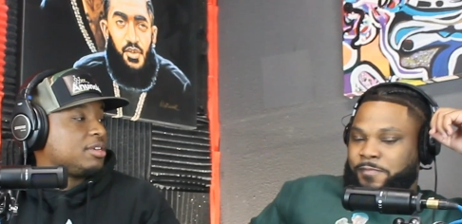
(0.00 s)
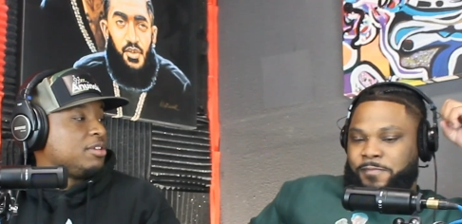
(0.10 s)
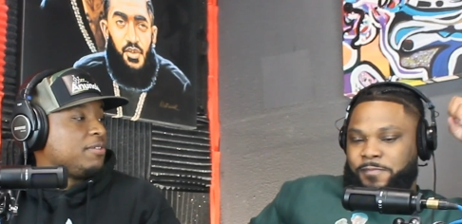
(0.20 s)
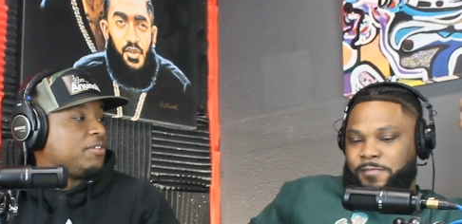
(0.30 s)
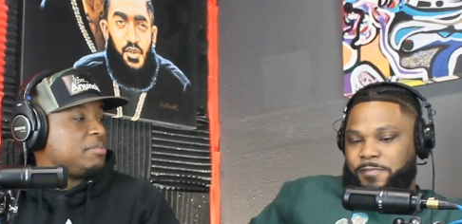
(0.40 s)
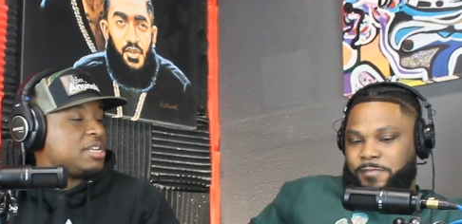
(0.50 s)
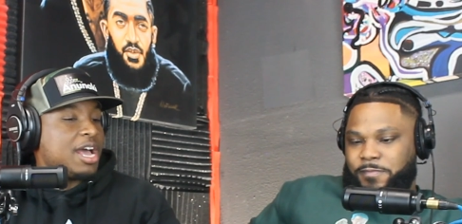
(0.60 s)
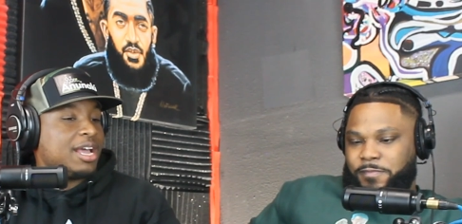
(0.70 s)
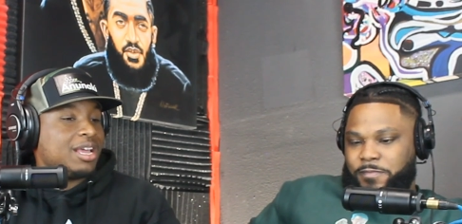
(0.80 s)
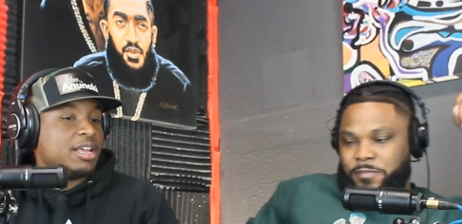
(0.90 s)
Speaker 1: Mm-hmm. You feel me?
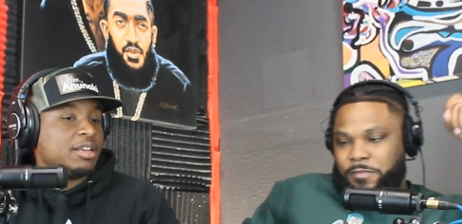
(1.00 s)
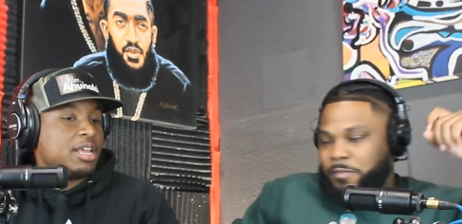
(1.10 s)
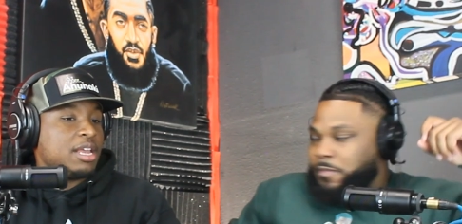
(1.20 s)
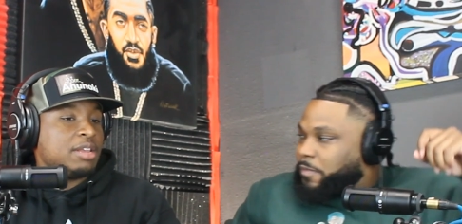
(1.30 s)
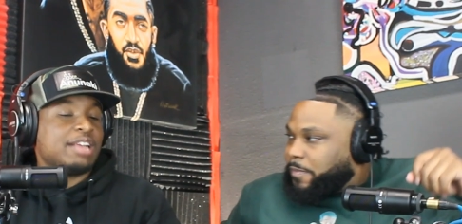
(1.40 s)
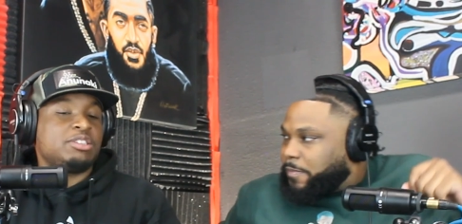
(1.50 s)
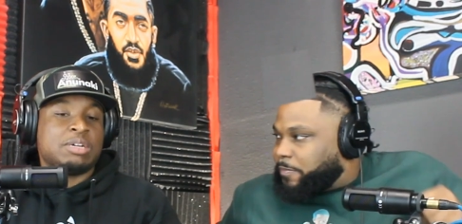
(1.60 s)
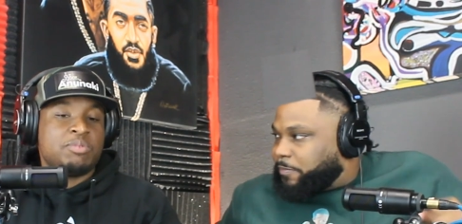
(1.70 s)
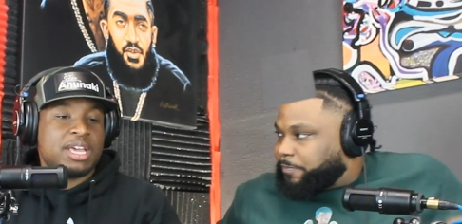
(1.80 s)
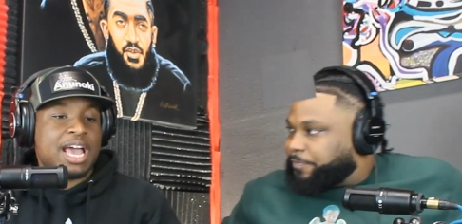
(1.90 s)
I, and, and
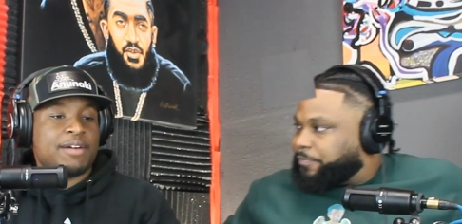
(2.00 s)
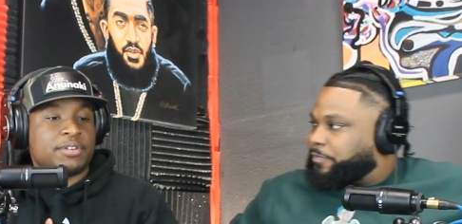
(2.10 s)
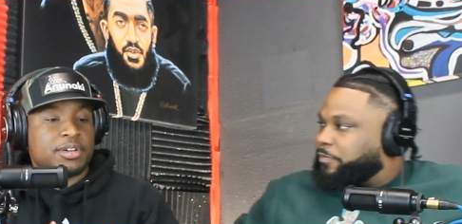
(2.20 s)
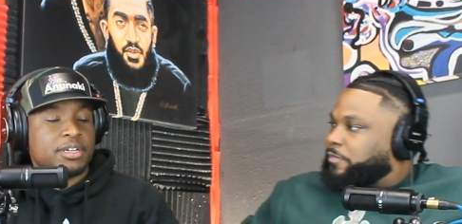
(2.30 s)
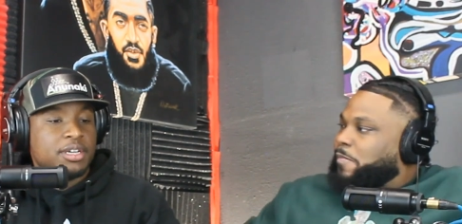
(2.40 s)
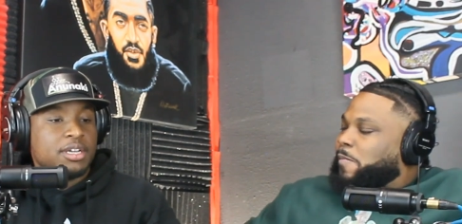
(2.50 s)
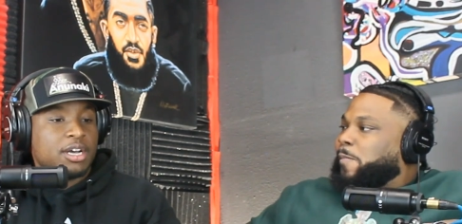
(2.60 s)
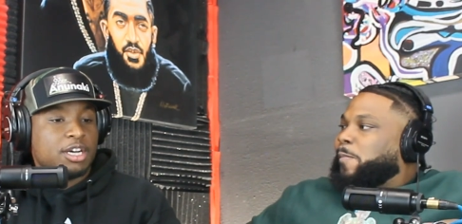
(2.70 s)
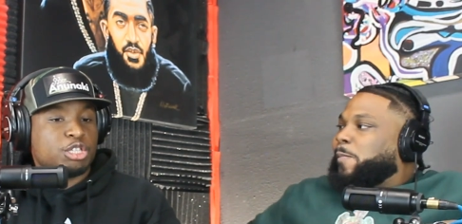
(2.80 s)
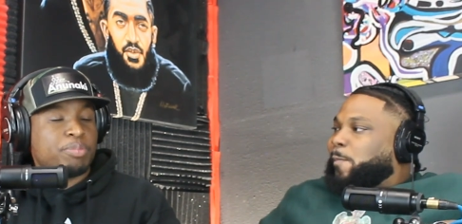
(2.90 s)
naturally, we have a
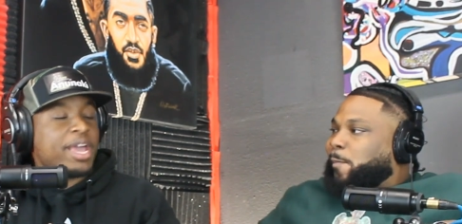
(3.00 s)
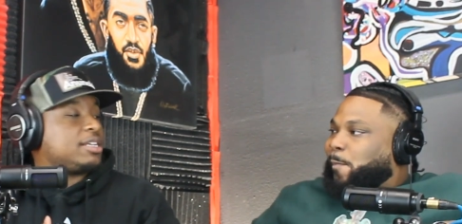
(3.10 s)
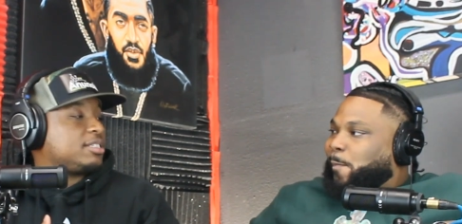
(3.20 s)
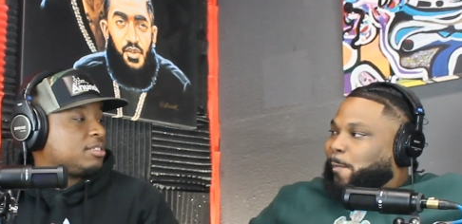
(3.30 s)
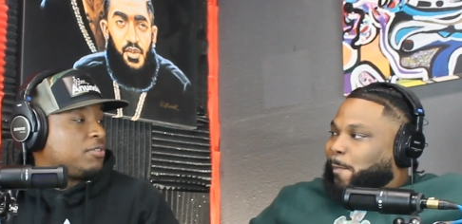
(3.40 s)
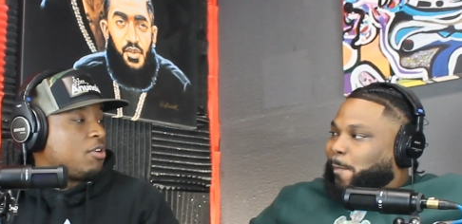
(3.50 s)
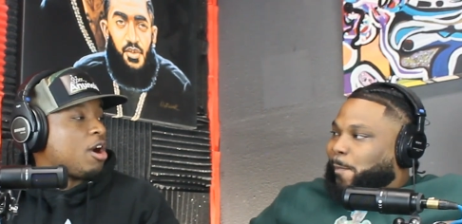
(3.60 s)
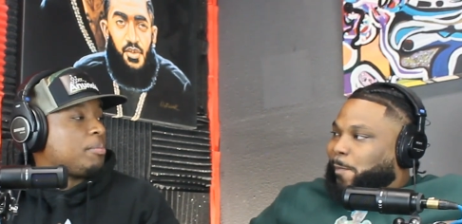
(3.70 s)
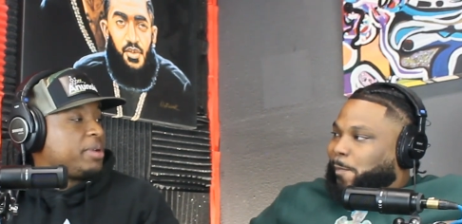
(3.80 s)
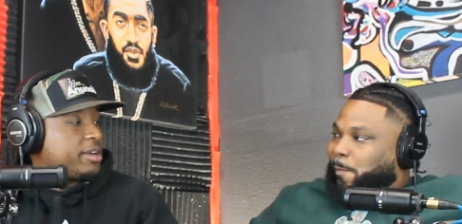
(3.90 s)
a space for
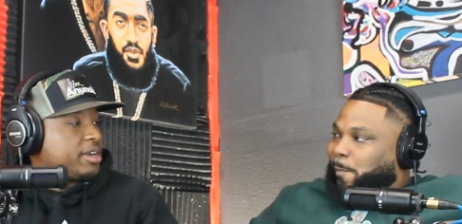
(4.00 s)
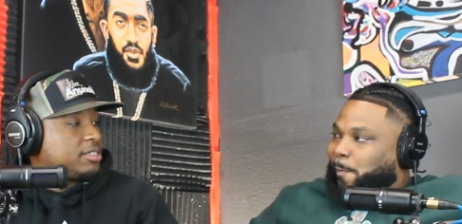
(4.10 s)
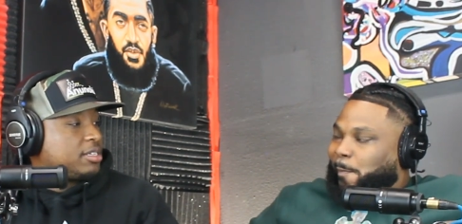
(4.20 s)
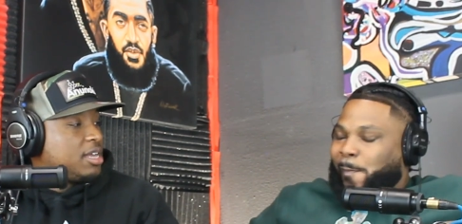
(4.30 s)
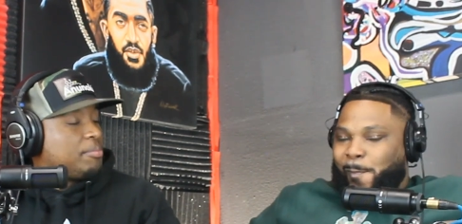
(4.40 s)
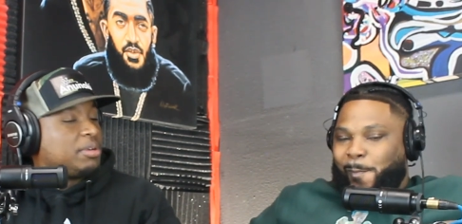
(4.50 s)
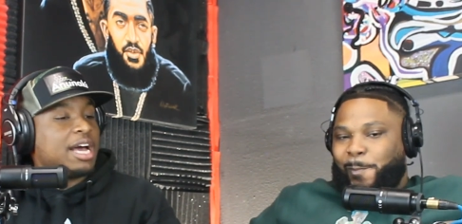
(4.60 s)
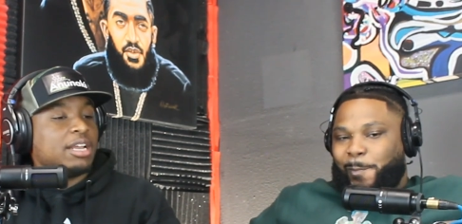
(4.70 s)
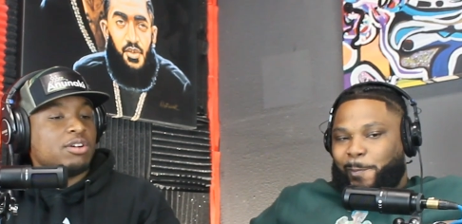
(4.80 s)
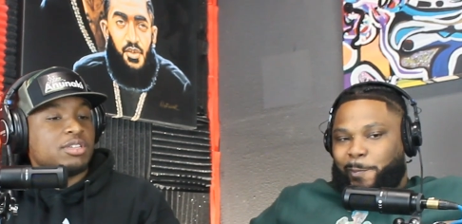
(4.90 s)
our parents. Mm-hmm. But
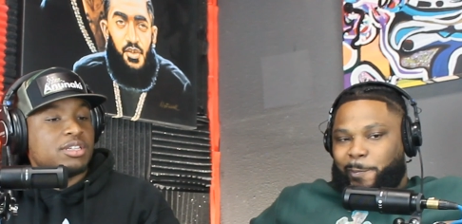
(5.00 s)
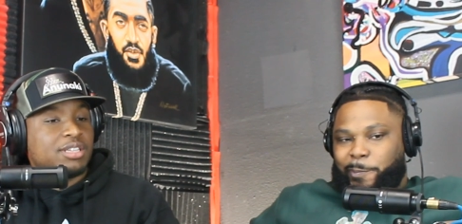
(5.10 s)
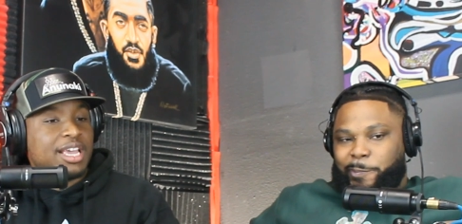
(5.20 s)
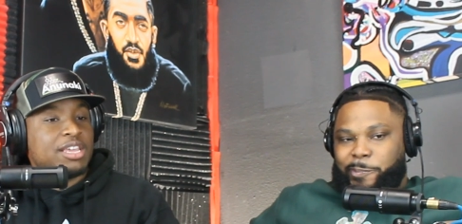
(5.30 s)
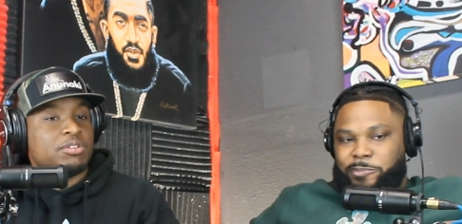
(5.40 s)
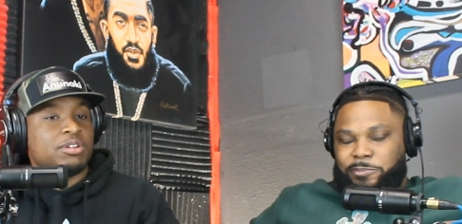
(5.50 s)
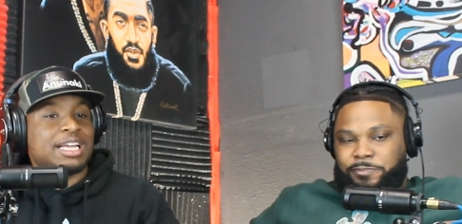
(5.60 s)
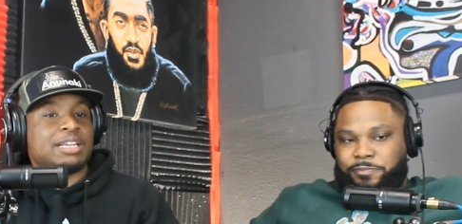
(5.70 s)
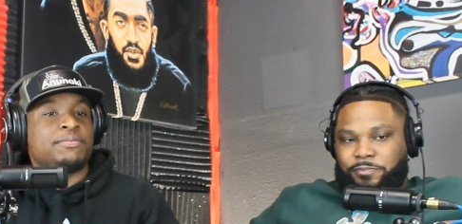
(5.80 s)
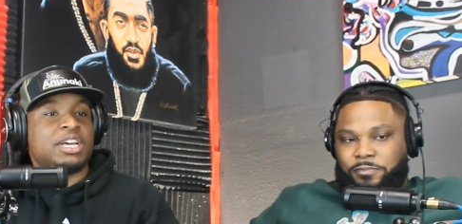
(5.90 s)
how long did it take you to
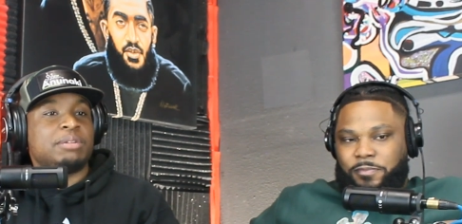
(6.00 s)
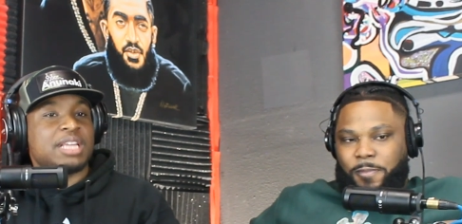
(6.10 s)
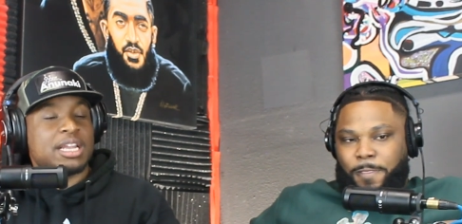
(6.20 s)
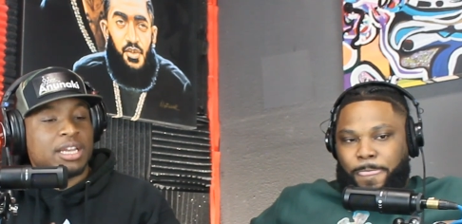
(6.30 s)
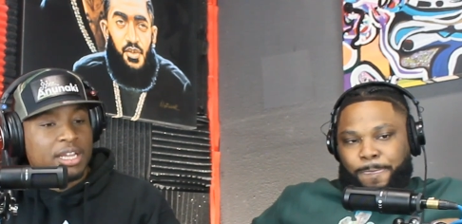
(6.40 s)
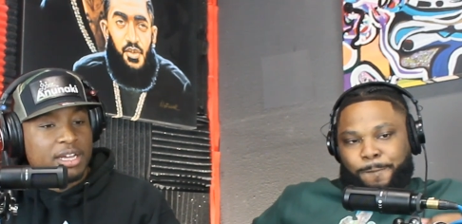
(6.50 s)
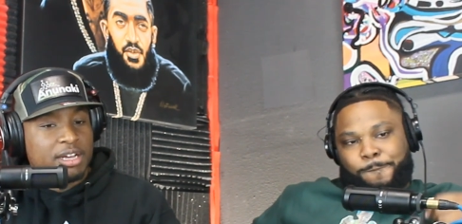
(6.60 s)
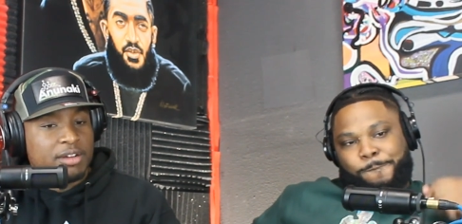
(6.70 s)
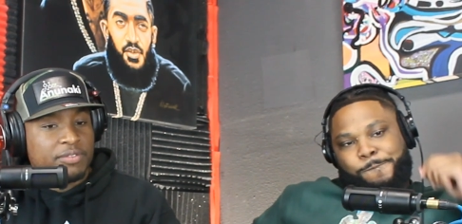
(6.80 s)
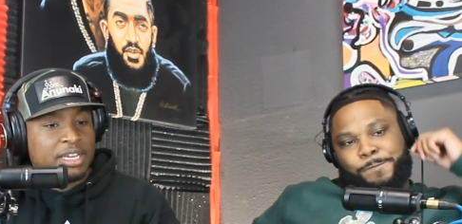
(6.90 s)
like develop that
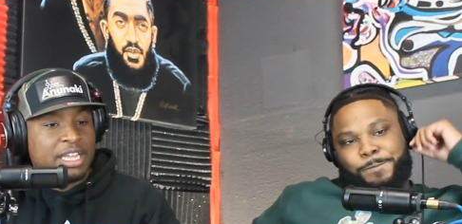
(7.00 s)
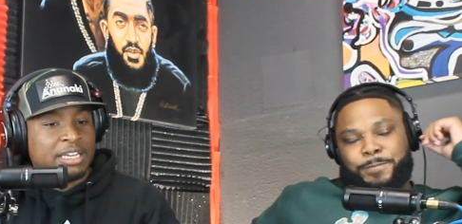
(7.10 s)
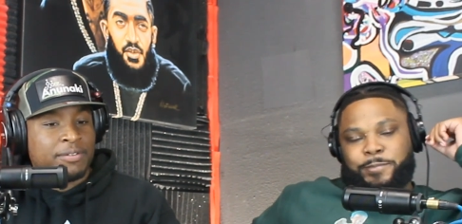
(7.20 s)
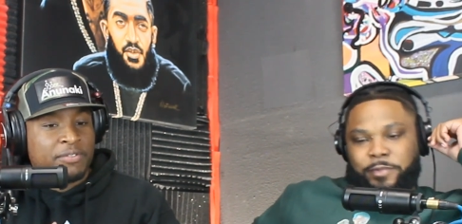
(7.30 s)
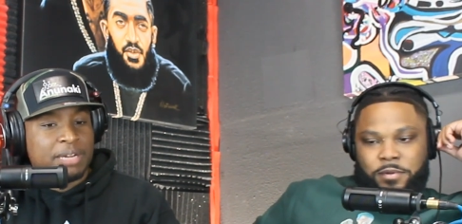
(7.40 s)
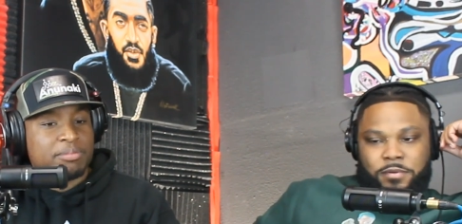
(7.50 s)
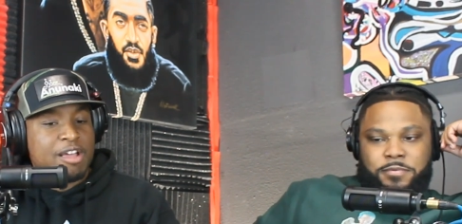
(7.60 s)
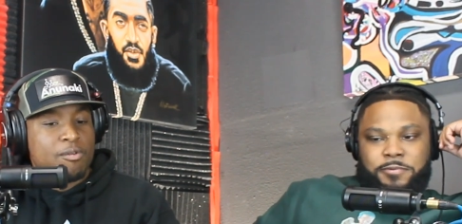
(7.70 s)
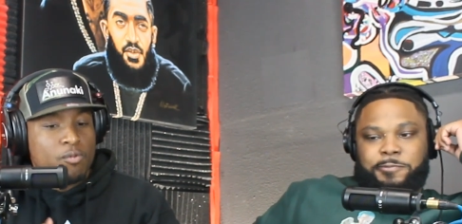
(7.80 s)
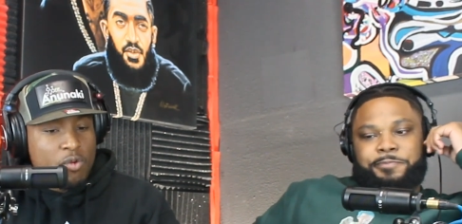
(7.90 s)
love and, and develop
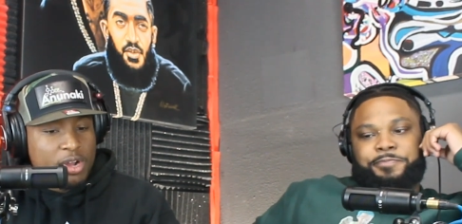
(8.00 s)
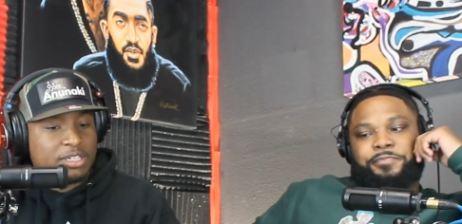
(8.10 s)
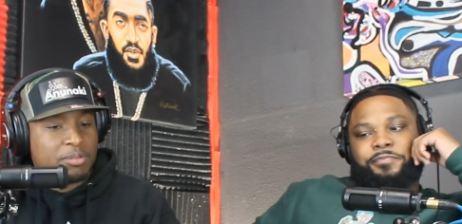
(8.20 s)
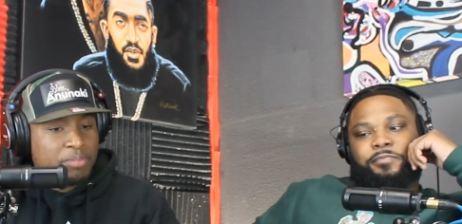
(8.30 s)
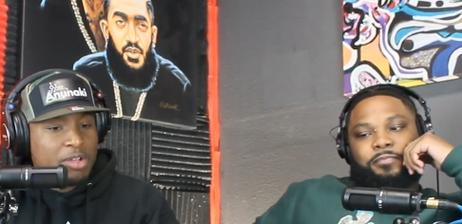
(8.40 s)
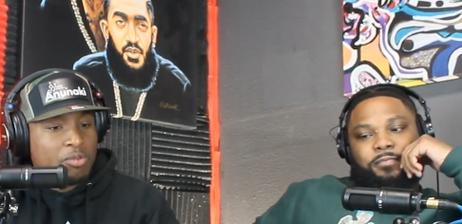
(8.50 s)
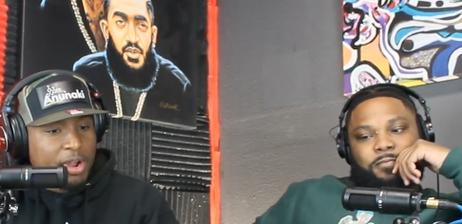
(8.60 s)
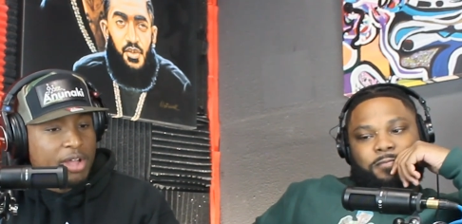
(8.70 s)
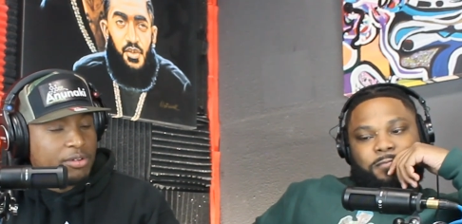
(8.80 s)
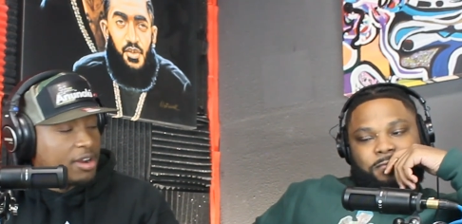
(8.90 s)
that want to be
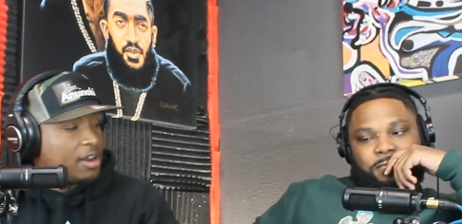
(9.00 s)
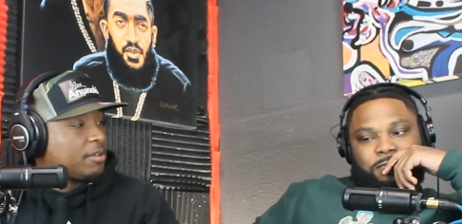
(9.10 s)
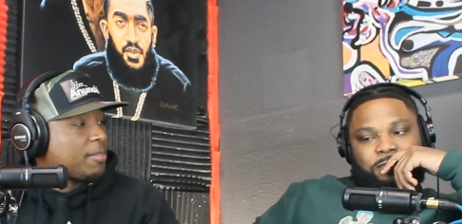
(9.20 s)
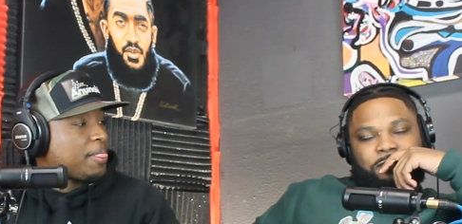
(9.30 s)
around her?